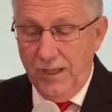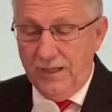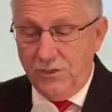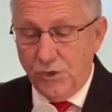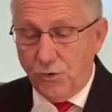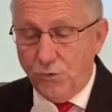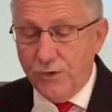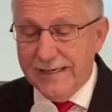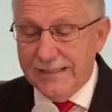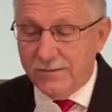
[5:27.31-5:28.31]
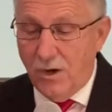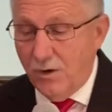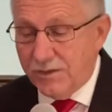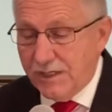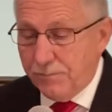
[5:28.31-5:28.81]
Decrees
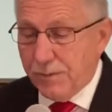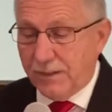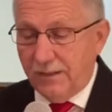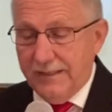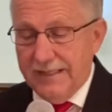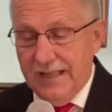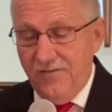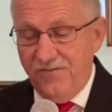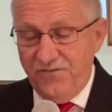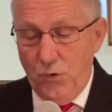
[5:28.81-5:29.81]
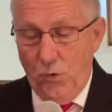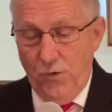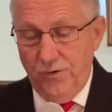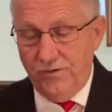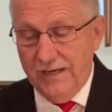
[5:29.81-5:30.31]
are typically
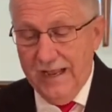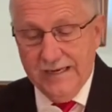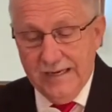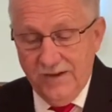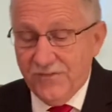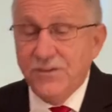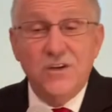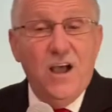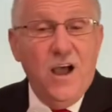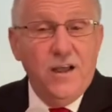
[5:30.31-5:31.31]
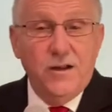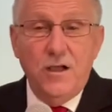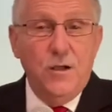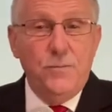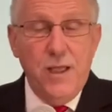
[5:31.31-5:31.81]
enforced, and if not
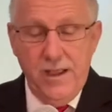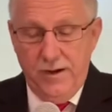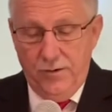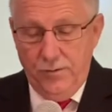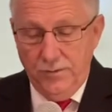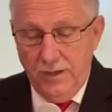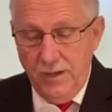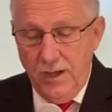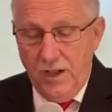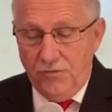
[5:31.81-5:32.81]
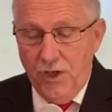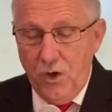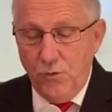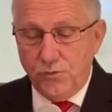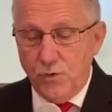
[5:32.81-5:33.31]
upheld,
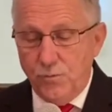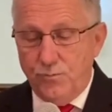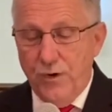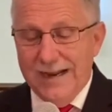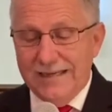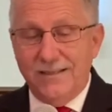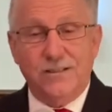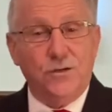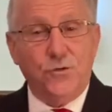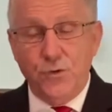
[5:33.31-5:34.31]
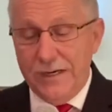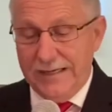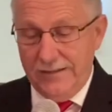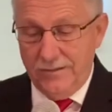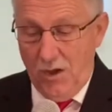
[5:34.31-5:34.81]
those who break
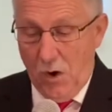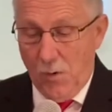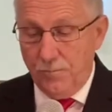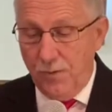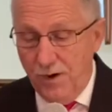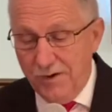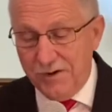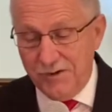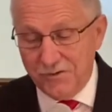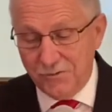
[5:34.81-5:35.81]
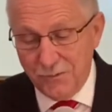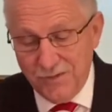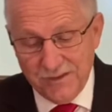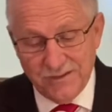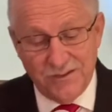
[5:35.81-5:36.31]
decrees are punished with
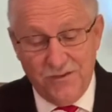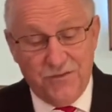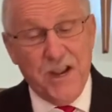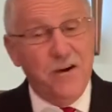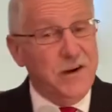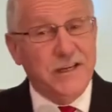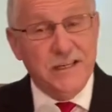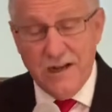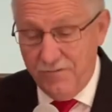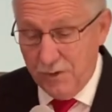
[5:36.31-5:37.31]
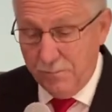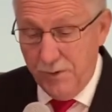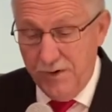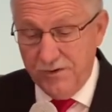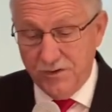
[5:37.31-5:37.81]
the severity of the
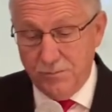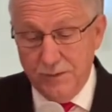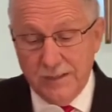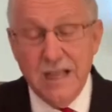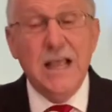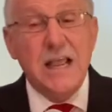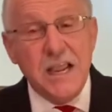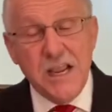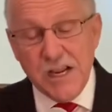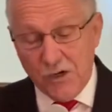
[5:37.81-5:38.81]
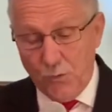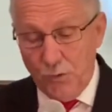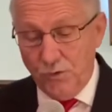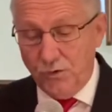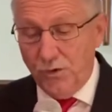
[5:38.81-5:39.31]
punishment
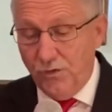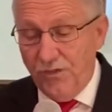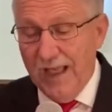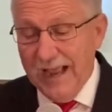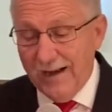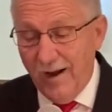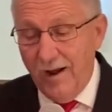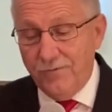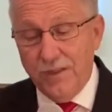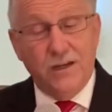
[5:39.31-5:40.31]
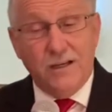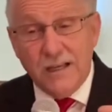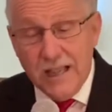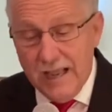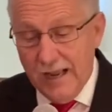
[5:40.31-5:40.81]
equal to that of the
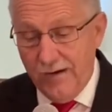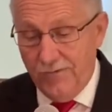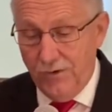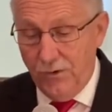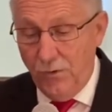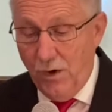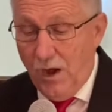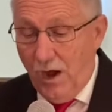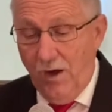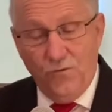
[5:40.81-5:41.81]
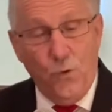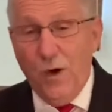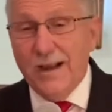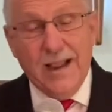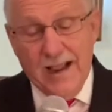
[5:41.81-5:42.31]
level of
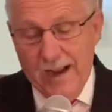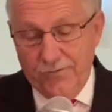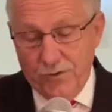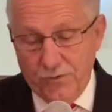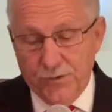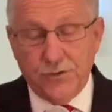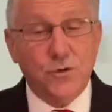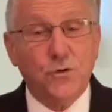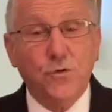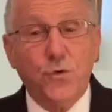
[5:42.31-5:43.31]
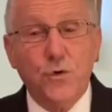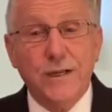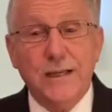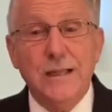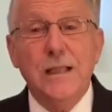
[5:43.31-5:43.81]
whatever the
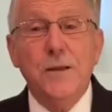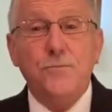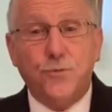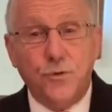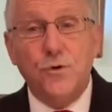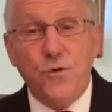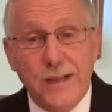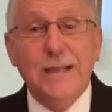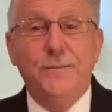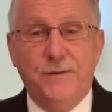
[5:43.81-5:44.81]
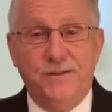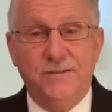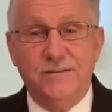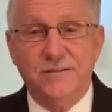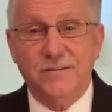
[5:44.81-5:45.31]
decree
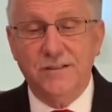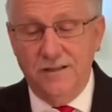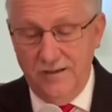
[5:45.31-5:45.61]
prohibits.